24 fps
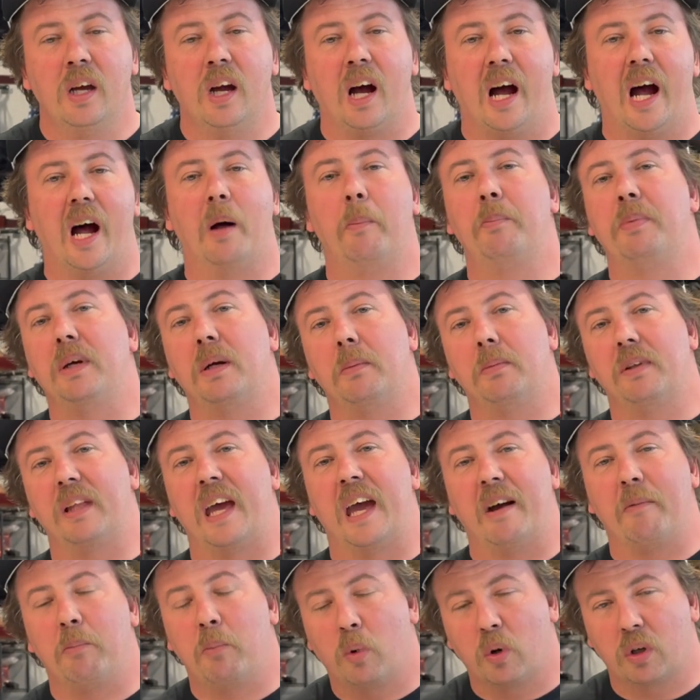I'll be able to
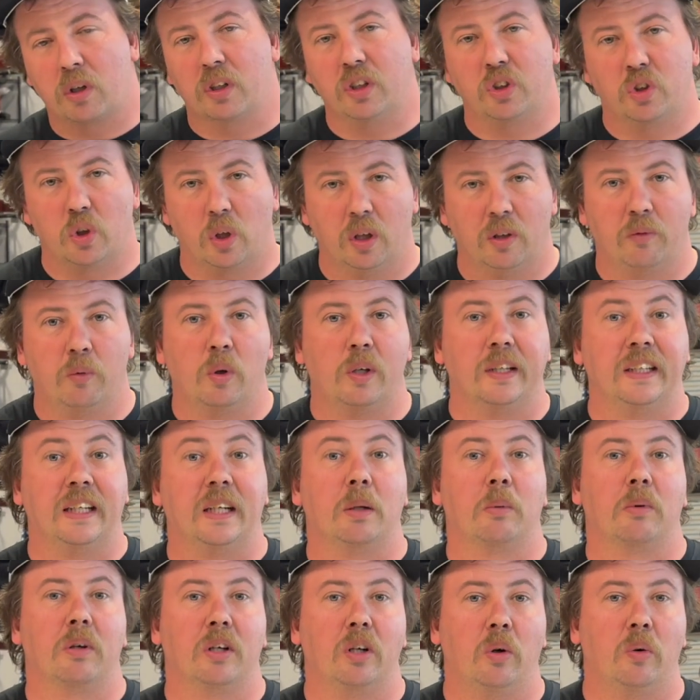have more control of what gear
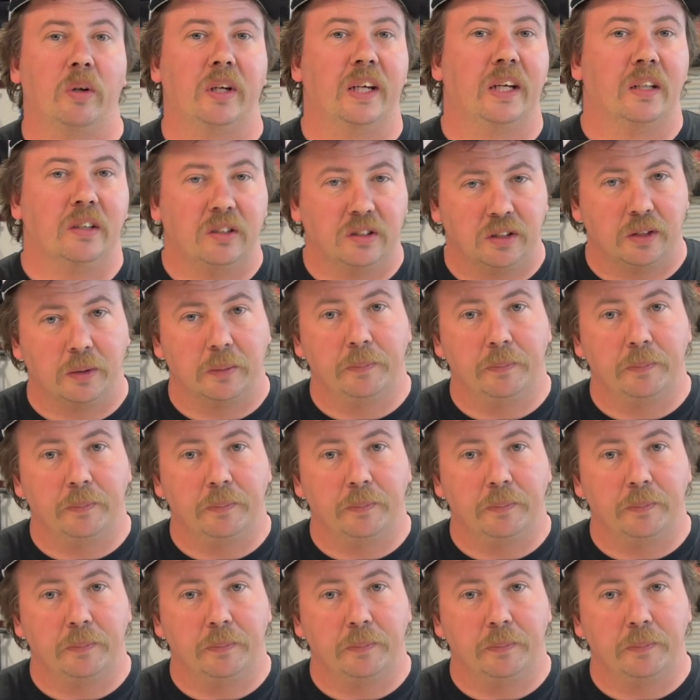we're going into.